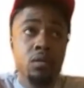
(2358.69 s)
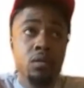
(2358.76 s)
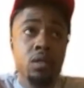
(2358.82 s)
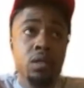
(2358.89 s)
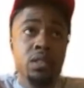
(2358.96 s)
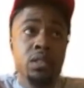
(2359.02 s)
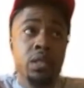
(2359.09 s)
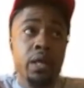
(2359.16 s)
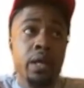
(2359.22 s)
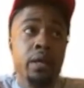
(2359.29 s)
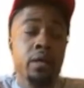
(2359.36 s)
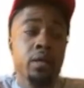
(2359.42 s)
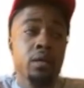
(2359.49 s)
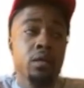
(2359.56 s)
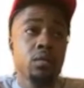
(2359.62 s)
it's
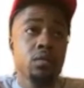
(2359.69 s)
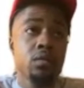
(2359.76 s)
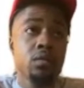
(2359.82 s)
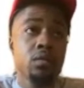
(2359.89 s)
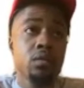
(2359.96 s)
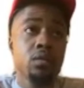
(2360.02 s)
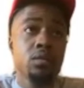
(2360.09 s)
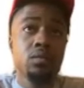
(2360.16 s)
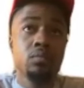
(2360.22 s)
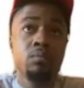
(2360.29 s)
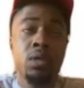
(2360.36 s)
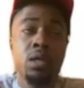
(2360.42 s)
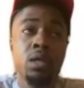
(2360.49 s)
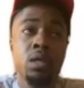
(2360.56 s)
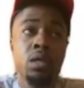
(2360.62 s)
like,
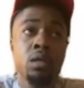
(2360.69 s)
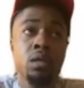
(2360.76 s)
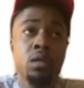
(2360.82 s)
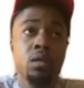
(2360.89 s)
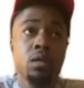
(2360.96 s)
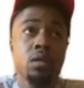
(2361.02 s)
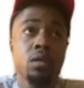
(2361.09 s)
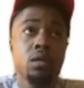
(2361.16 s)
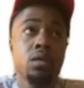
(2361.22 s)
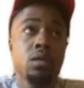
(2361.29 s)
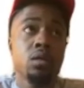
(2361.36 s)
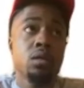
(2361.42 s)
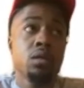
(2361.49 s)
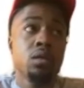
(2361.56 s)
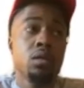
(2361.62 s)
man,
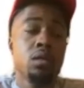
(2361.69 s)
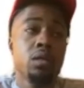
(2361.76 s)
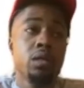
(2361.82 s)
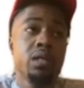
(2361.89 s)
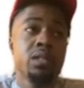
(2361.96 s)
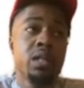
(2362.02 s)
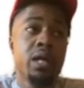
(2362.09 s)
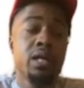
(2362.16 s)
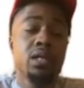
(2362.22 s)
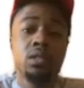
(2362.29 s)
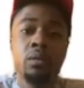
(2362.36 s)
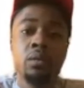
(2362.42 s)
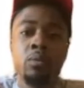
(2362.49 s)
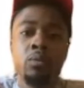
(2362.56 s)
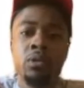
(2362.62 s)
it's like
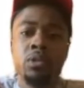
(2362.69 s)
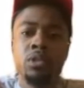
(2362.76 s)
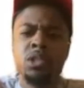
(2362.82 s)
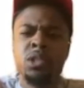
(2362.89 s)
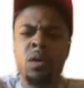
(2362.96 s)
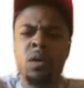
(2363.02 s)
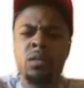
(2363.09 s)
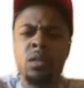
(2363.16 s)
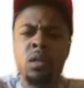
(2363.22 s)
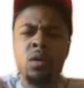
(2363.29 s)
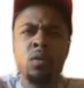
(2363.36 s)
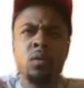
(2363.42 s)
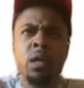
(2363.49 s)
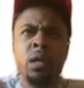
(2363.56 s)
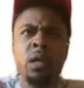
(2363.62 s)
swimming with the sharks
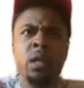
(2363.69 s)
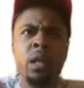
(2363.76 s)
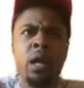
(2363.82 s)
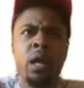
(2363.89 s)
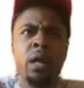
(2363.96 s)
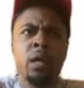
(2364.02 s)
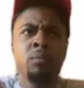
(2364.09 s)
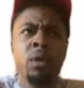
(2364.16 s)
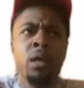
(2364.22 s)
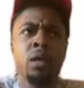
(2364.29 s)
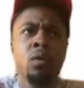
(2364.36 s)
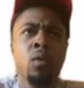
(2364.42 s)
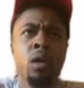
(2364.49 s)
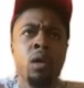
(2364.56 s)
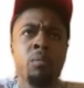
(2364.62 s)
low key. Like, man,
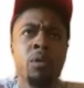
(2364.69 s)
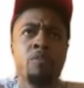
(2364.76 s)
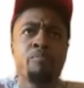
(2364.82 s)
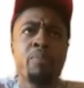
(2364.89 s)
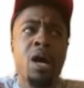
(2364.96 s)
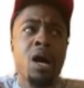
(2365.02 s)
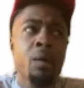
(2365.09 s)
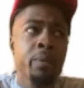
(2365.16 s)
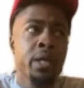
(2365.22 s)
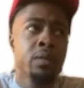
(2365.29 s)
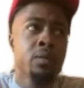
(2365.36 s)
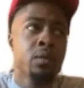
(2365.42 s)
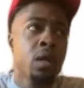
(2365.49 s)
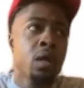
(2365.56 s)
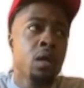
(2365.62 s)
you could be popping
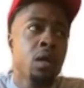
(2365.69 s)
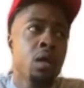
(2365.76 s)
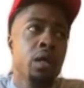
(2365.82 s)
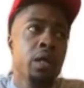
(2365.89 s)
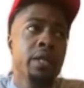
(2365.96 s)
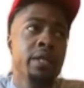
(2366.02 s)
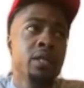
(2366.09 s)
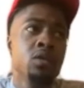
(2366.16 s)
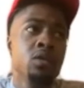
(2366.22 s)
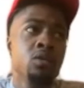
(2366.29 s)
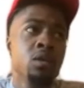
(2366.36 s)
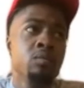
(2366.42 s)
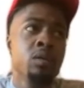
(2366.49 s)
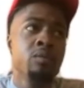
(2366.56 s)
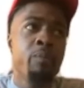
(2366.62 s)
in
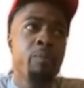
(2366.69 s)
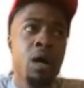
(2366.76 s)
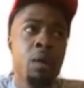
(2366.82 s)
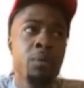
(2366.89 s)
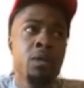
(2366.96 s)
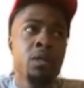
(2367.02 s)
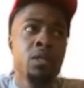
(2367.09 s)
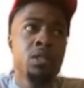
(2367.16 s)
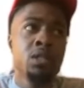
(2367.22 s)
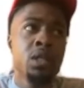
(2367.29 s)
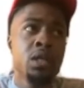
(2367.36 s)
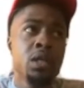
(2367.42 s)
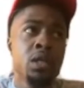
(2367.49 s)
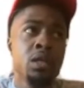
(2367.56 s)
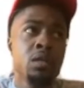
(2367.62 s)
the
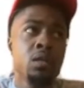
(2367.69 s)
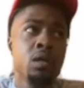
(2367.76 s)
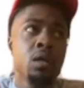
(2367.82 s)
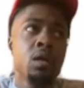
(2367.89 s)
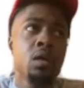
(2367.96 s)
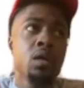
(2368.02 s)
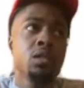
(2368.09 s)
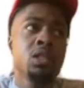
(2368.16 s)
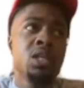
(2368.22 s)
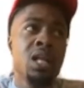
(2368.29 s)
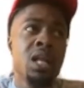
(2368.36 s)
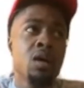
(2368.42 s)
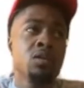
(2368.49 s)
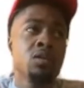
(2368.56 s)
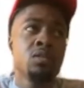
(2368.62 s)
city, sell
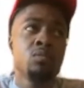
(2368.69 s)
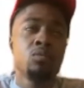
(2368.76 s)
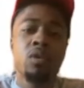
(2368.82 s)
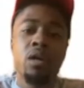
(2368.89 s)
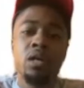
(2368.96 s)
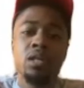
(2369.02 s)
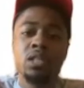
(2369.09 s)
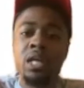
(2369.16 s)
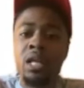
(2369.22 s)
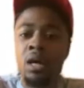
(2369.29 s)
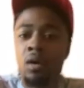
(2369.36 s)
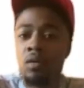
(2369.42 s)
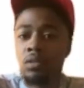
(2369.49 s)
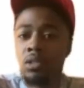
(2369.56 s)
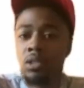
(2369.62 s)
out
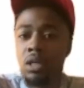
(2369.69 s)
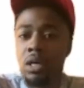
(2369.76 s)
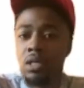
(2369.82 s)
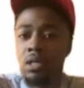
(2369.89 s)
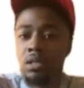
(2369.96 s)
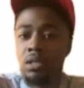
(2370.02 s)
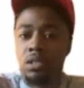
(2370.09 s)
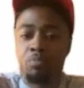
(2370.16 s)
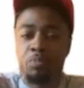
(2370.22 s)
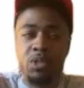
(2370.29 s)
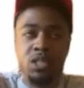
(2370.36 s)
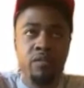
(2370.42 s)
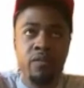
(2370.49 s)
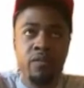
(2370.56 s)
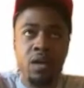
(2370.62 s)
a
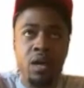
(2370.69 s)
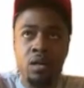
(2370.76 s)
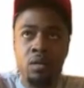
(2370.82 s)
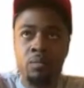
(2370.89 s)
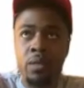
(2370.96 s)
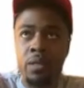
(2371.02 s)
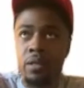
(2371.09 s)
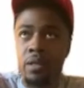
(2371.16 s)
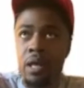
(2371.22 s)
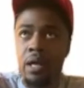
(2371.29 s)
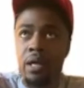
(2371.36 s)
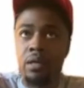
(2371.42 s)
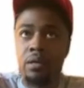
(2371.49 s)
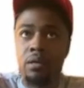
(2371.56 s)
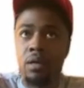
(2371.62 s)
specific item in
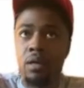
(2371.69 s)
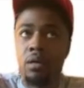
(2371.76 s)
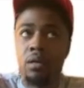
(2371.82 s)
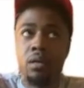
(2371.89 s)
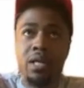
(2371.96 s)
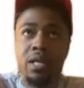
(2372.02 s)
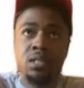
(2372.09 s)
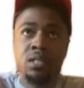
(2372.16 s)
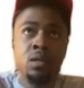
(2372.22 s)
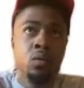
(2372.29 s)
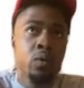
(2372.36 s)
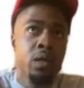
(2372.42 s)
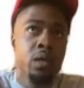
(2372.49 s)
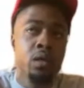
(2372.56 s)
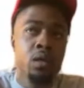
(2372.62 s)
like less than a
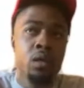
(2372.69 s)
week.